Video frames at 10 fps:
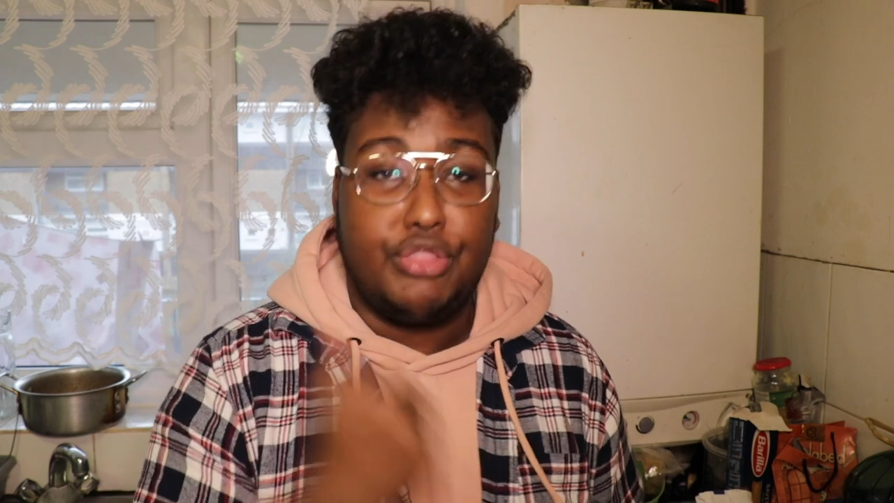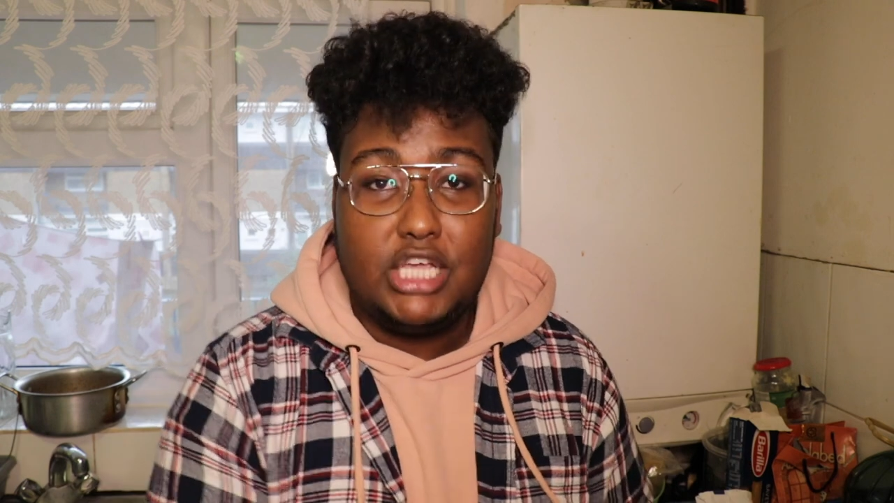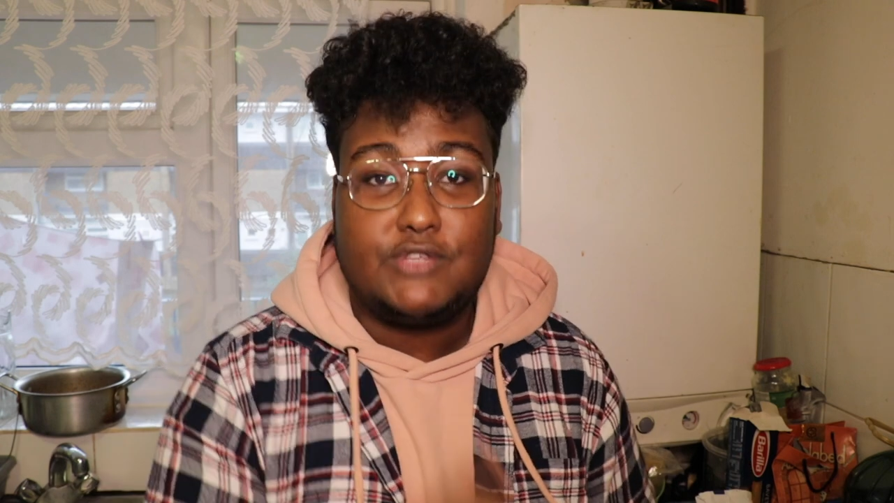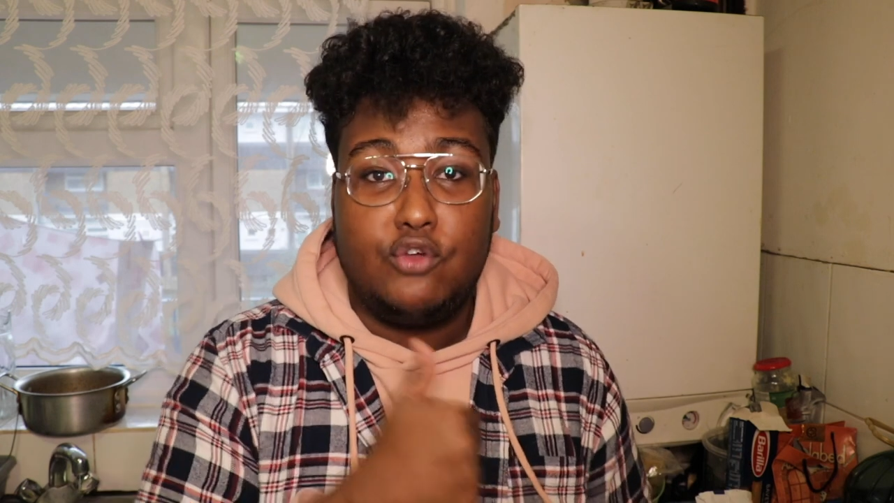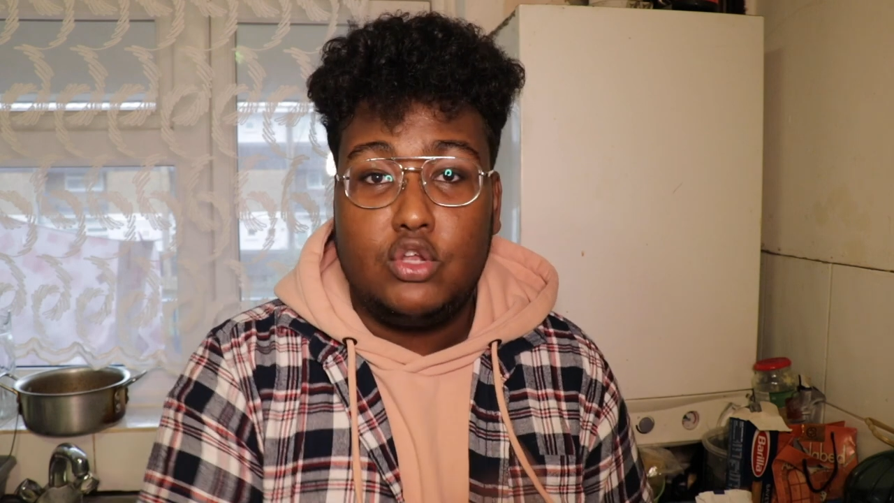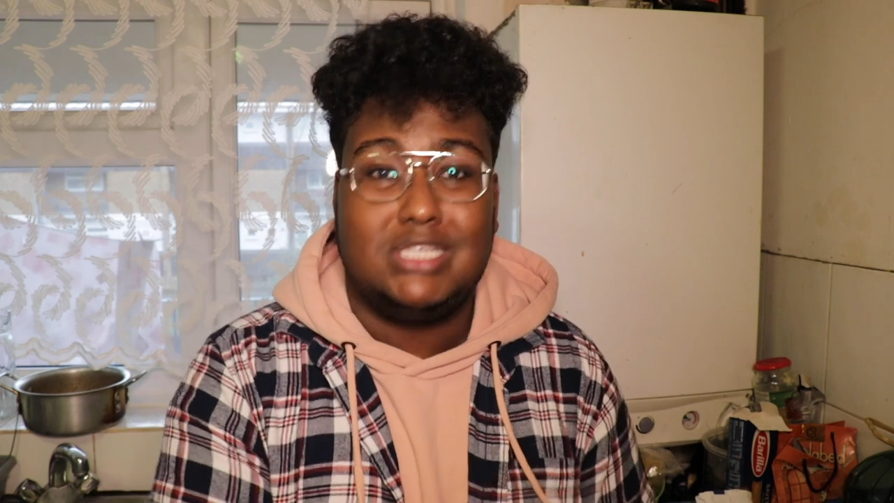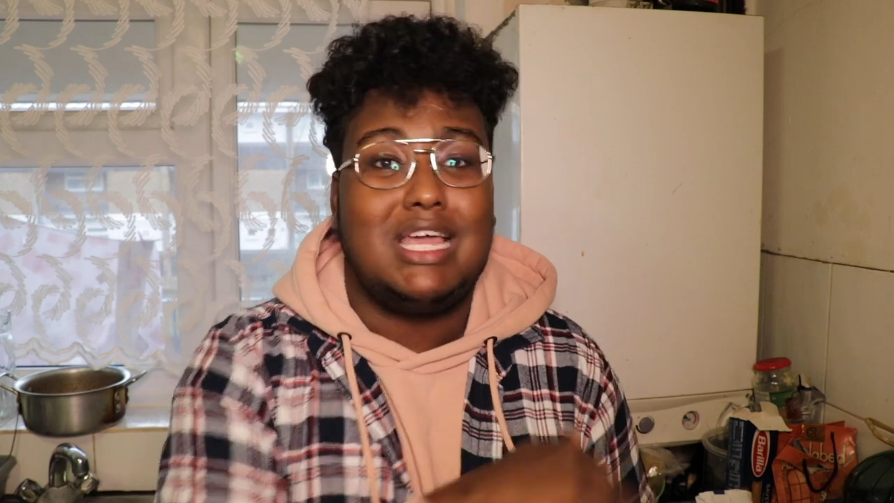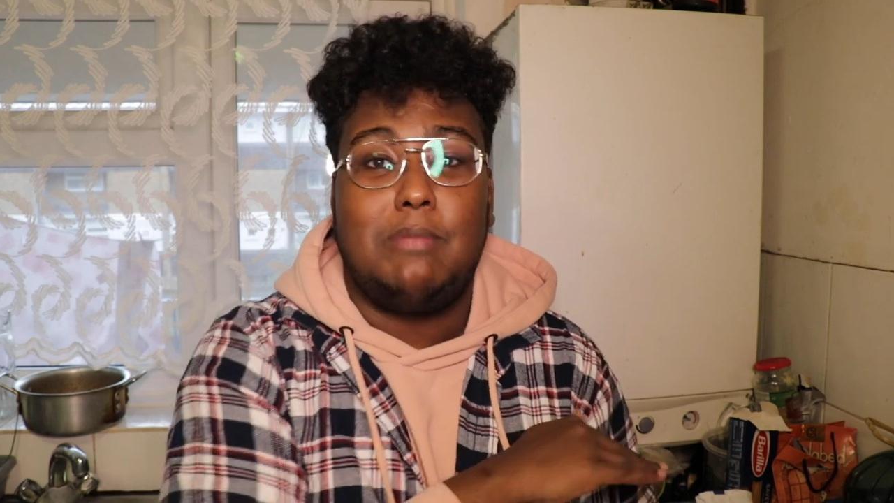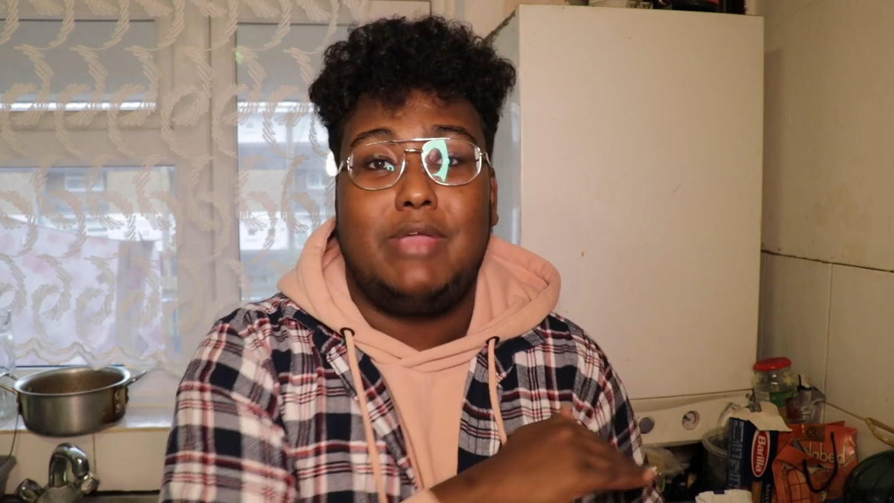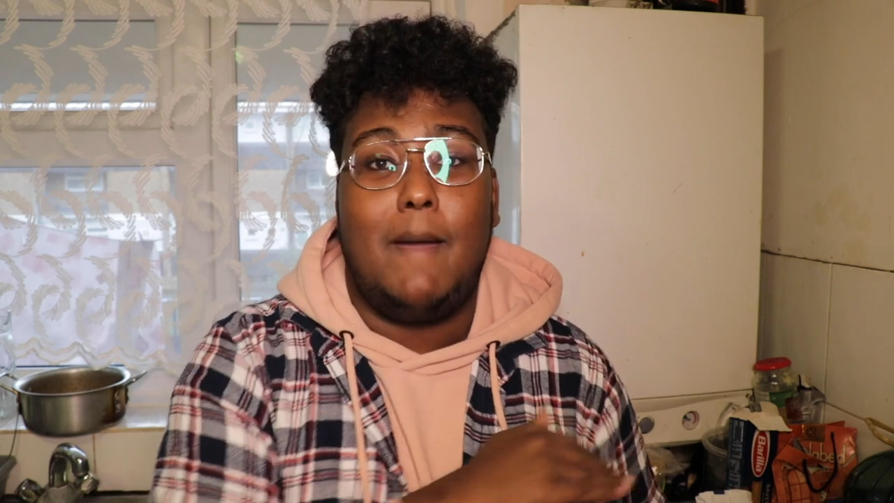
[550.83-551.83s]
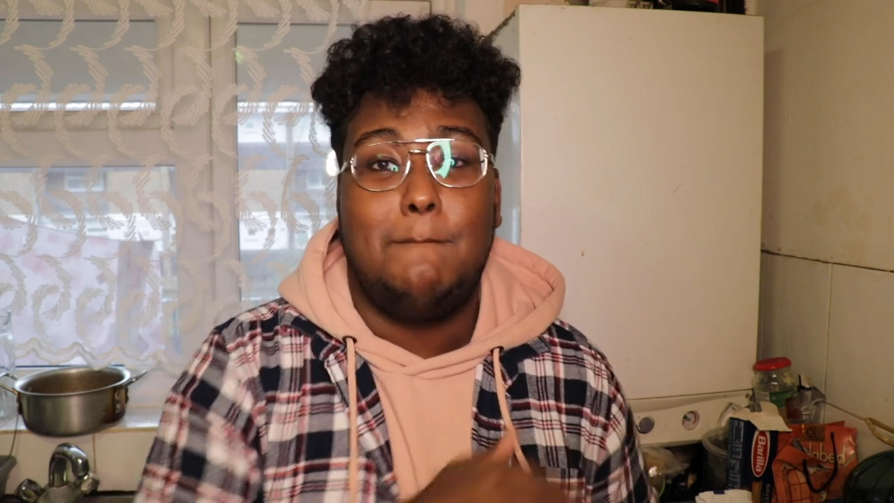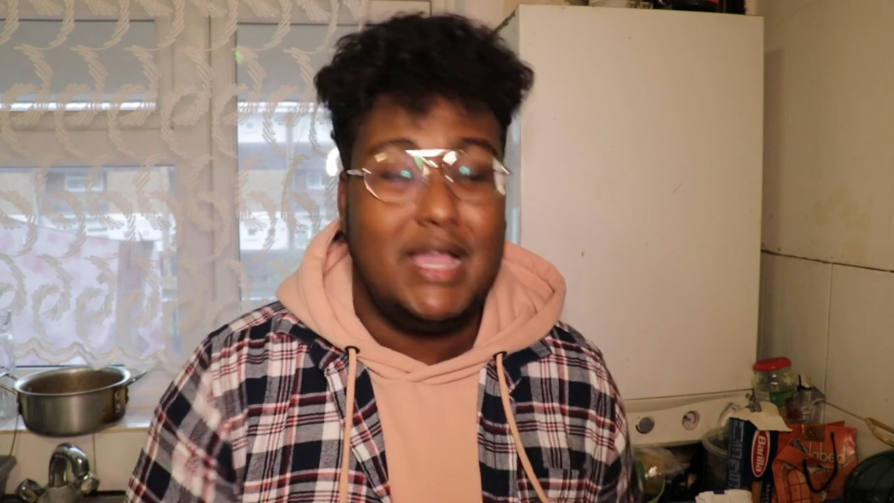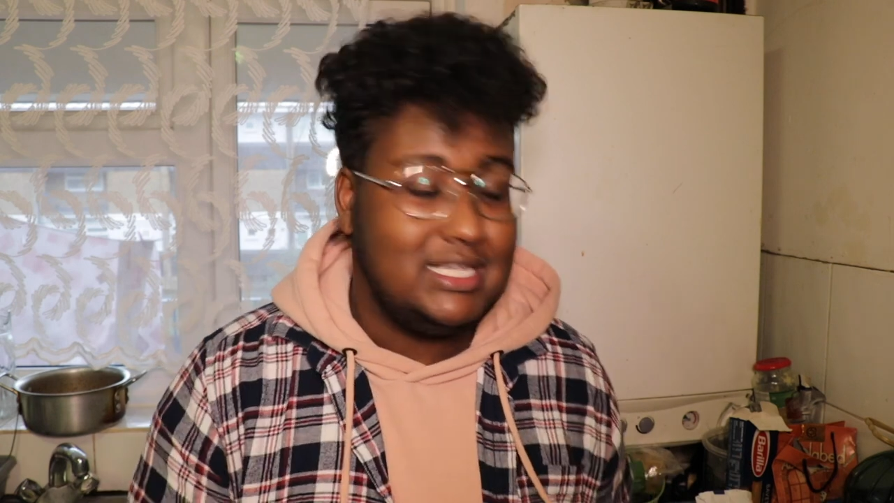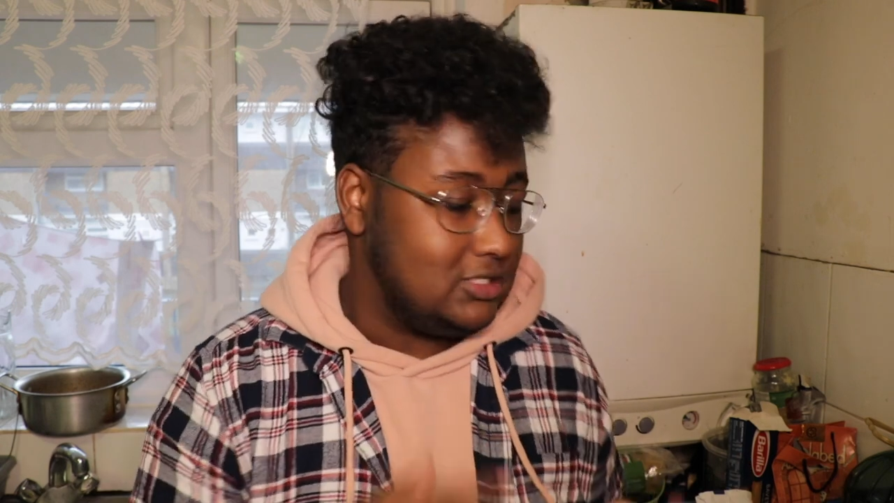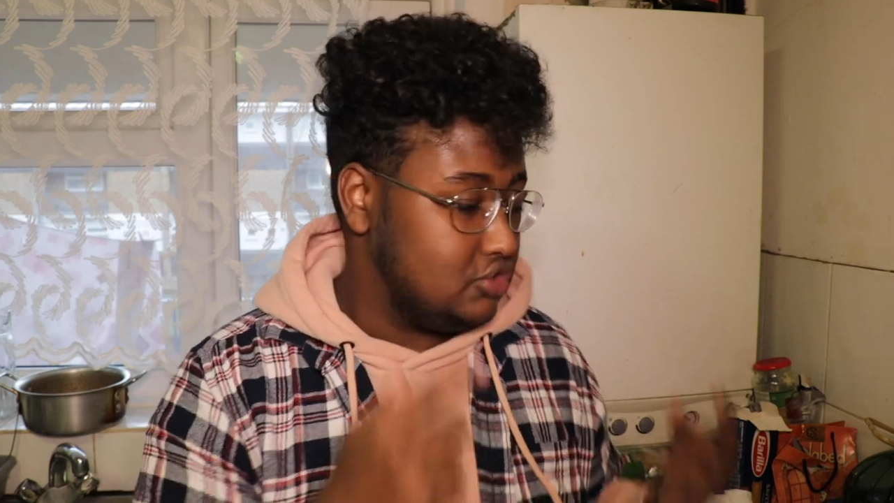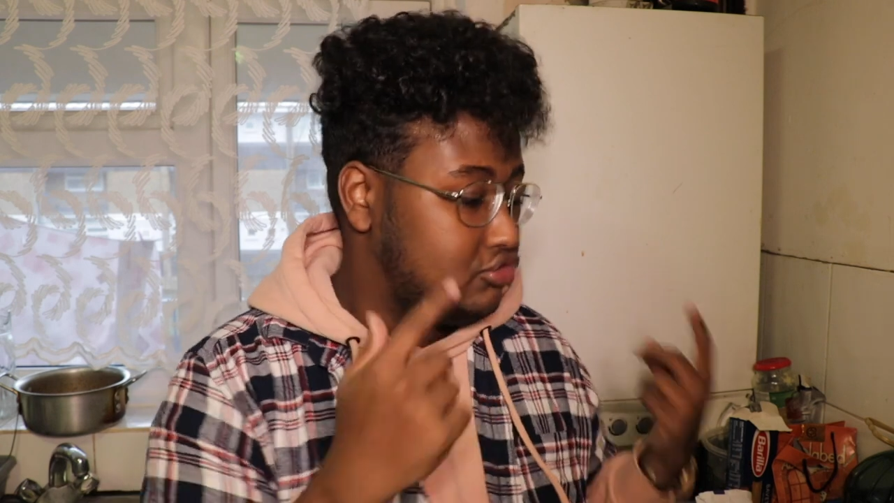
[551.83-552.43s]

this food is going to be amazing.